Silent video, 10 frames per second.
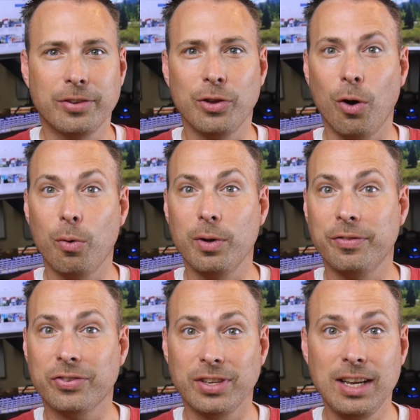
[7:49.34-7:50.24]
so
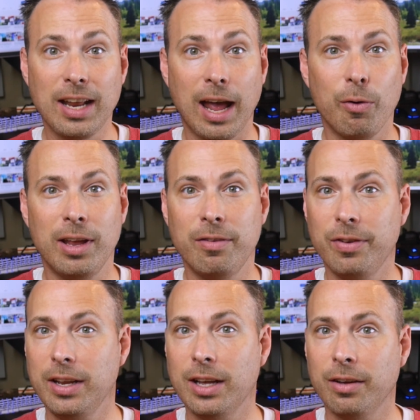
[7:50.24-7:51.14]
we've seen how
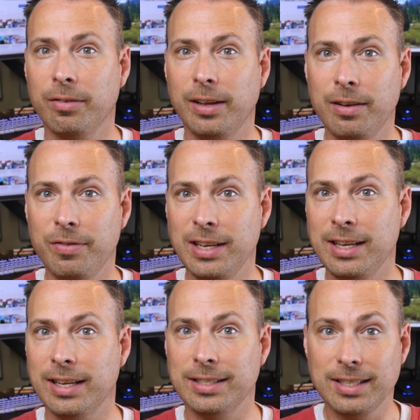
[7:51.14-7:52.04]
NVIDIA
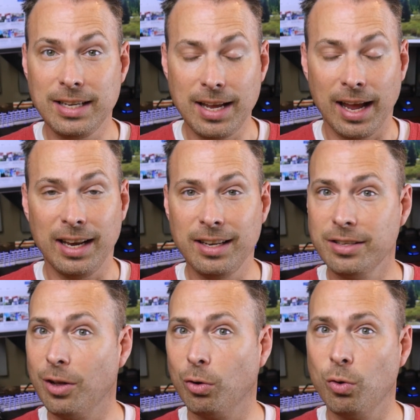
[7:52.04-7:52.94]
NVENC and
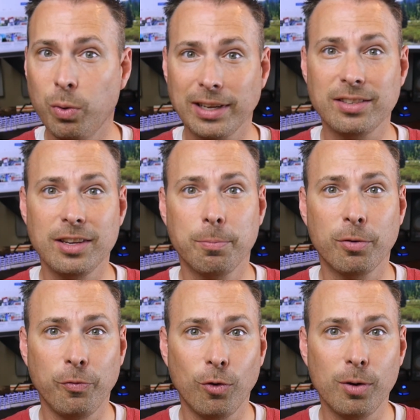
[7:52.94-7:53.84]
Intel QuickSync
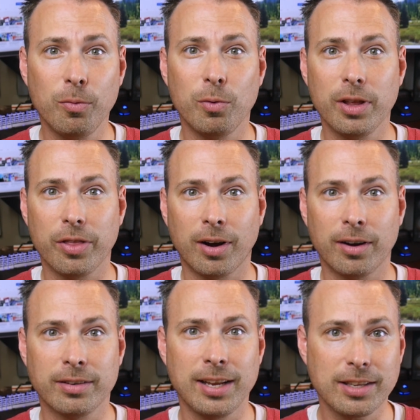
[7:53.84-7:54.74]
perform with
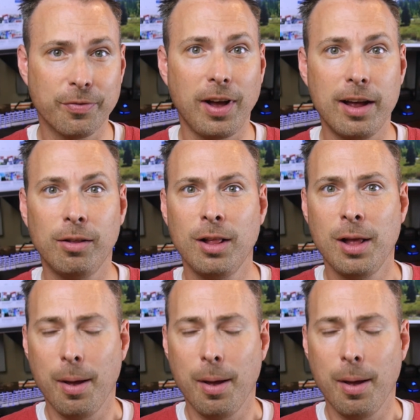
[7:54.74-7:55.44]
our test file,